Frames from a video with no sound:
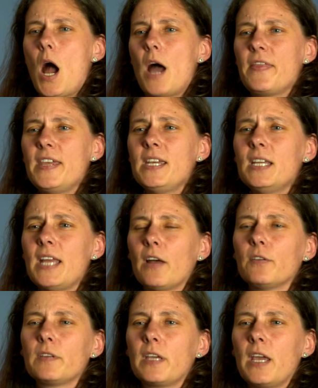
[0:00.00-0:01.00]
I think in
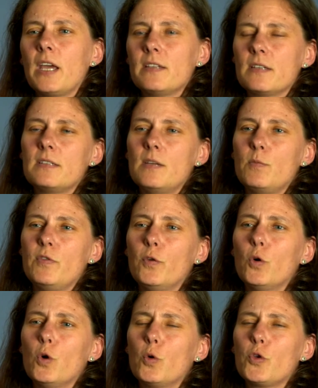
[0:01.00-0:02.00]
healthcare, as I said
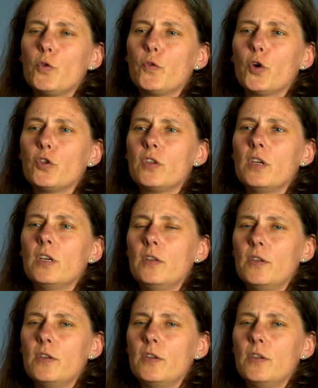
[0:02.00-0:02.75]
before, you've got the,